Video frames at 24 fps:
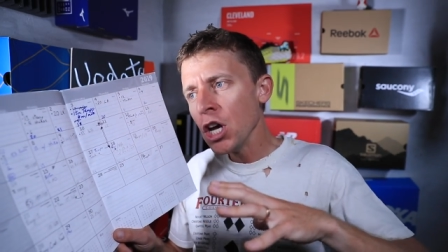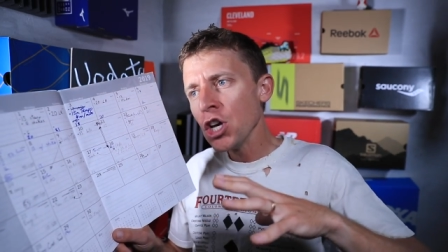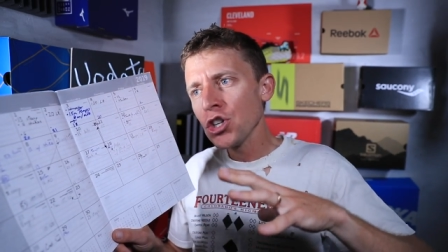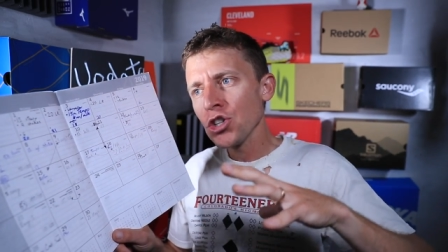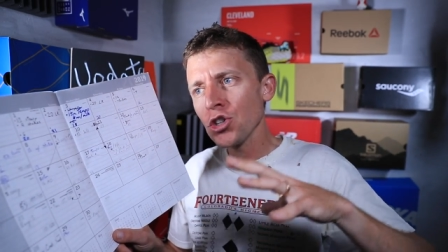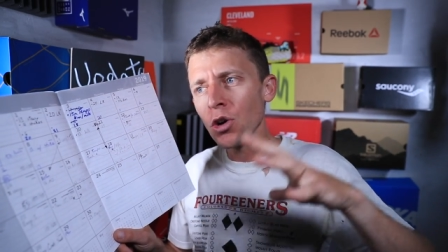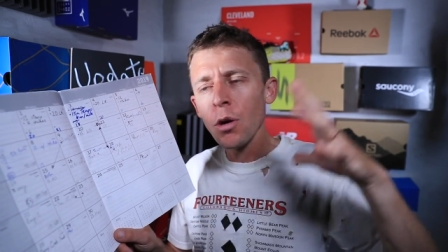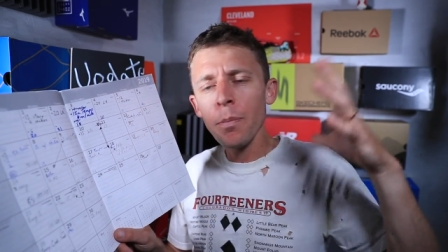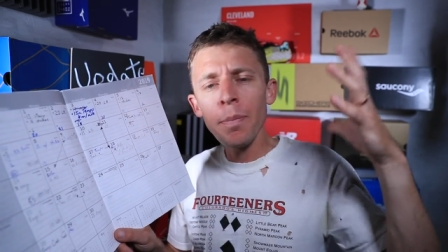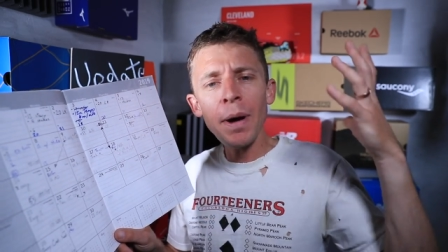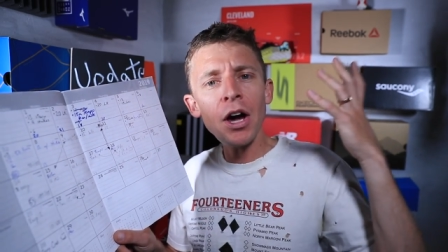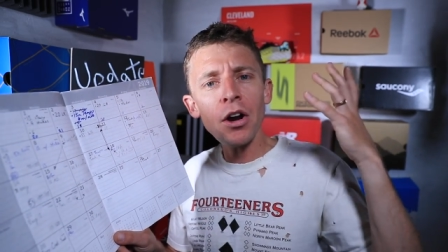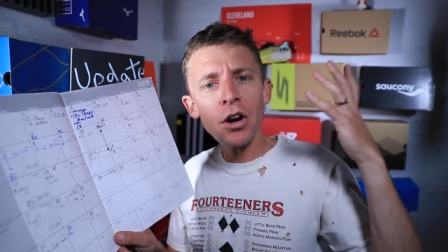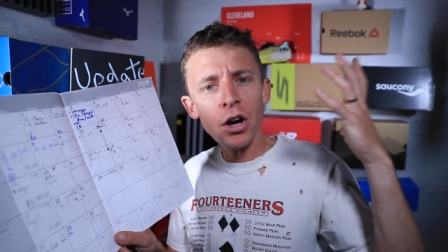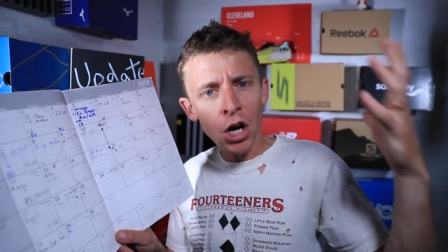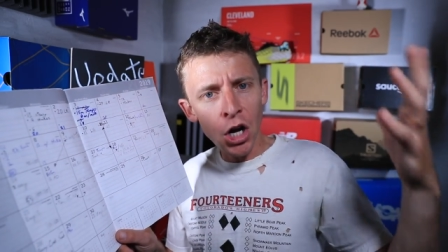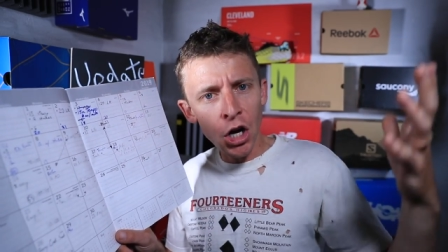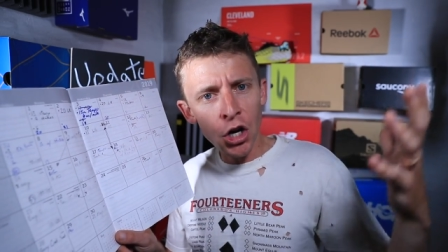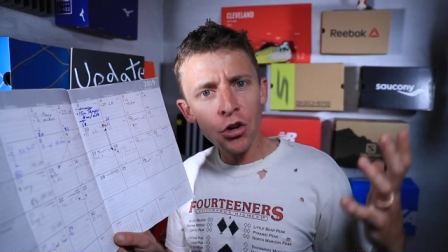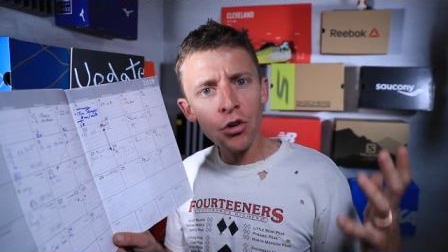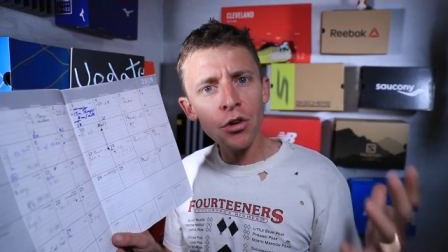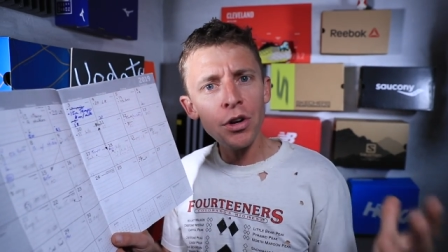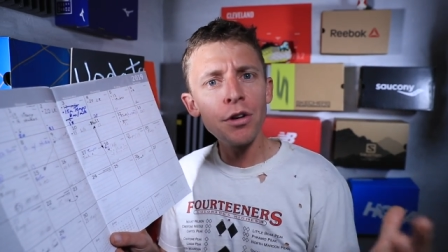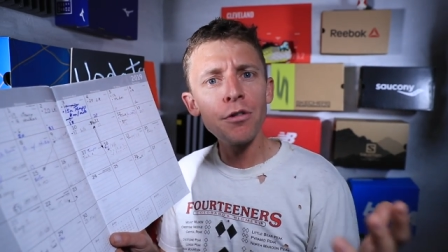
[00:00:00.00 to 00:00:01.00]
so about one
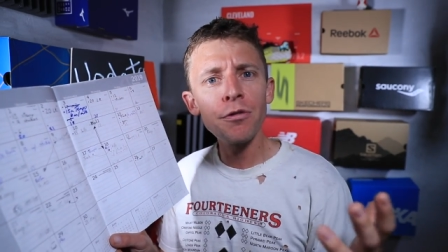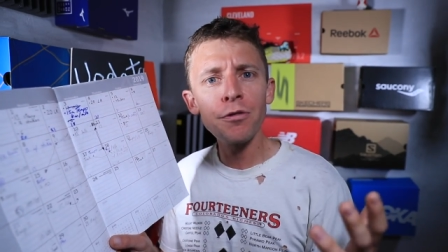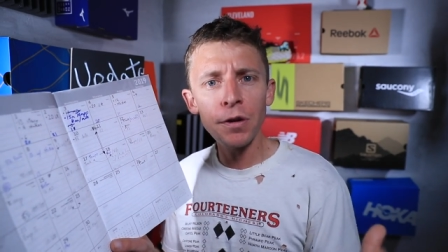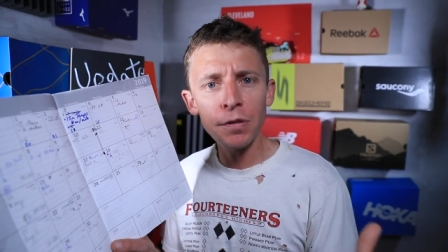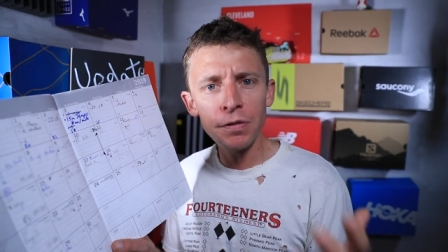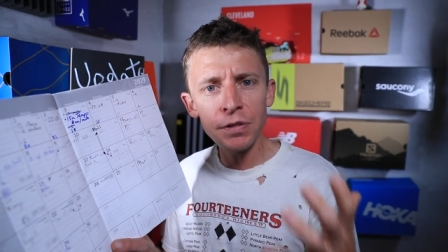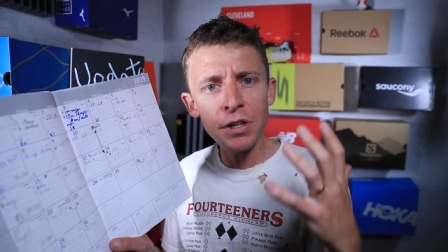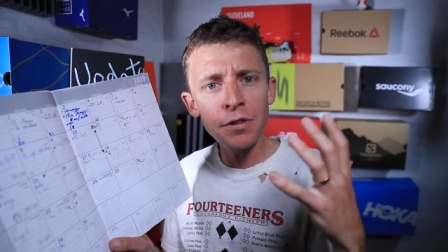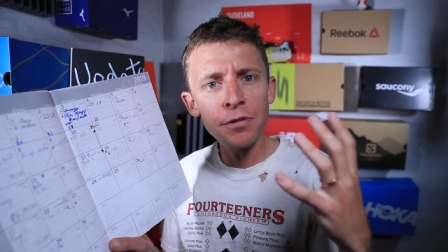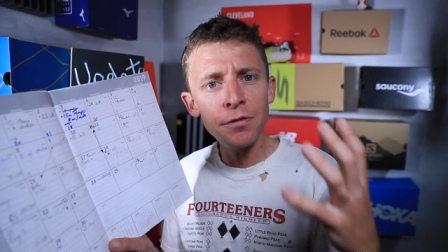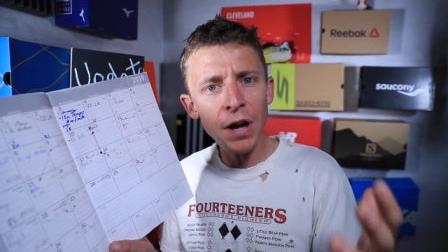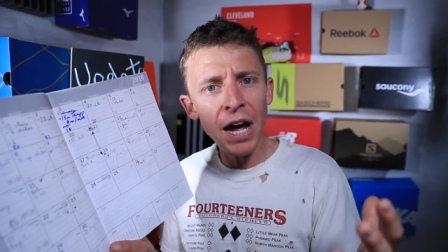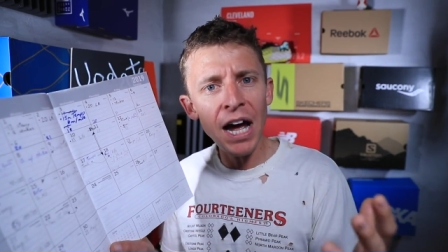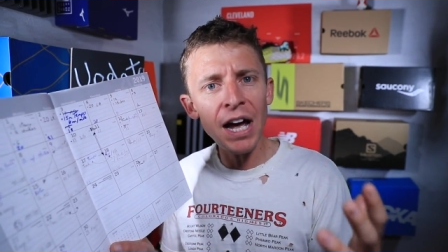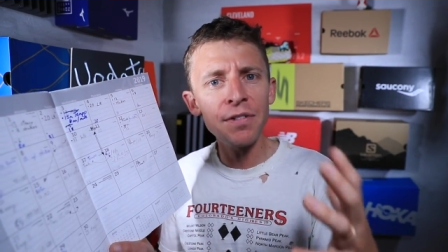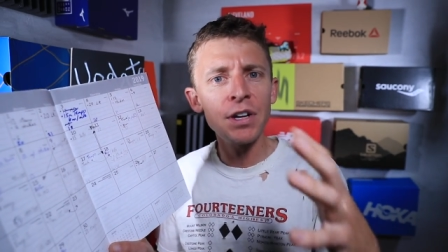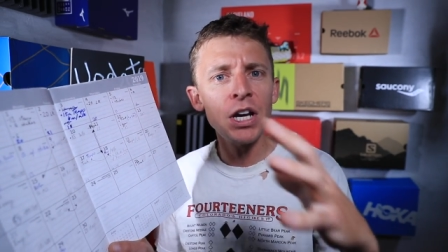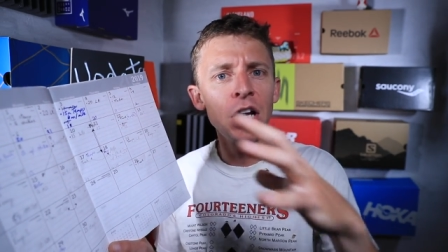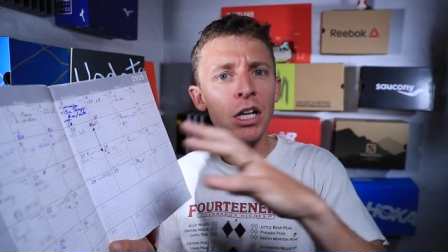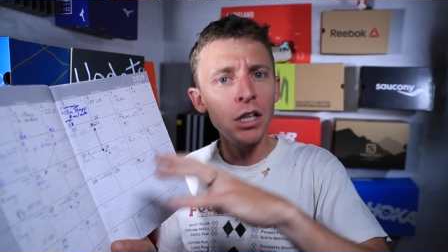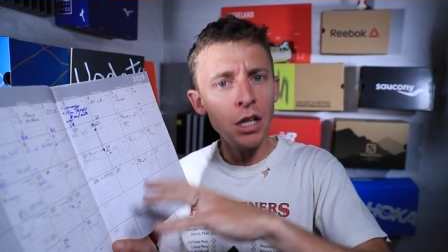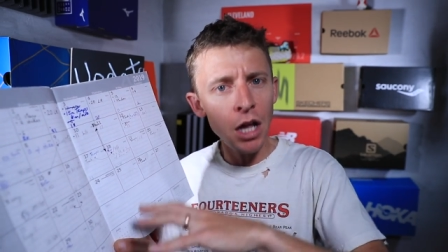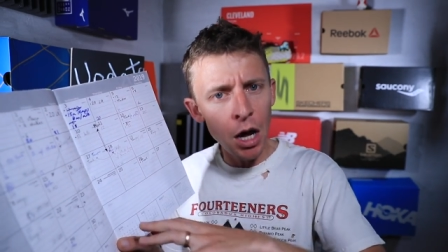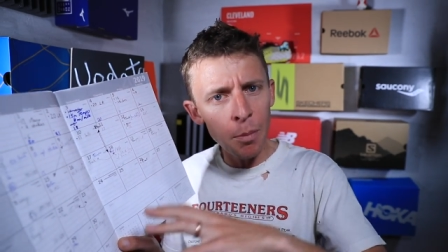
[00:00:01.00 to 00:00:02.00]
hundred fifty-five
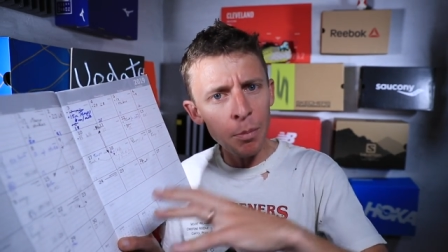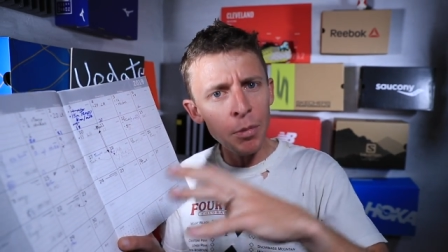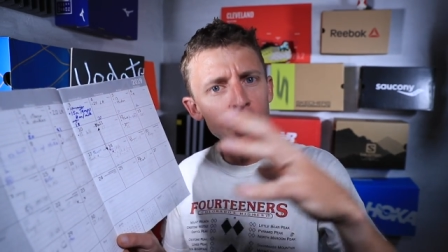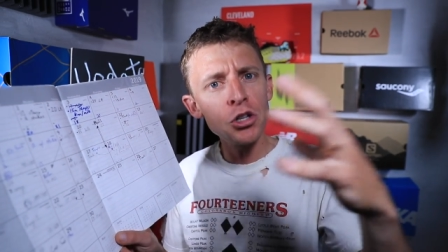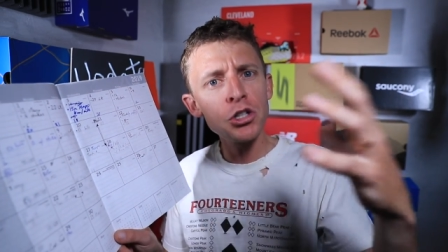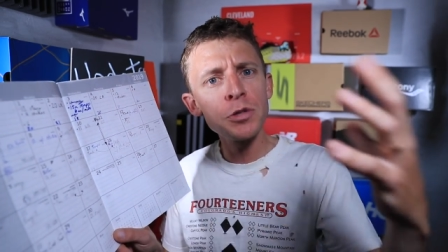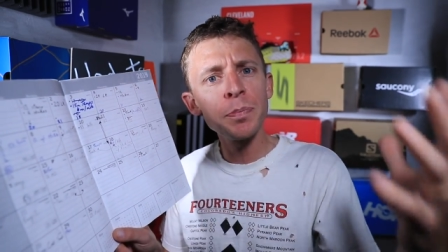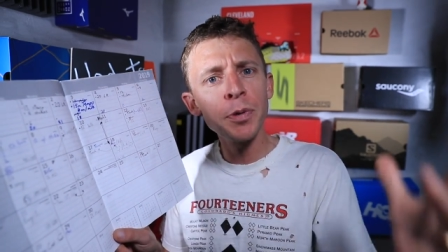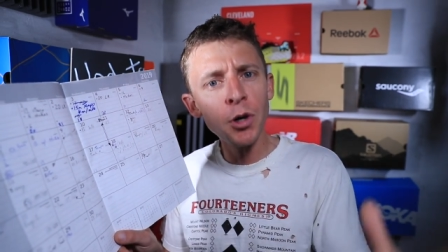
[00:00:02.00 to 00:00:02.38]
kilometers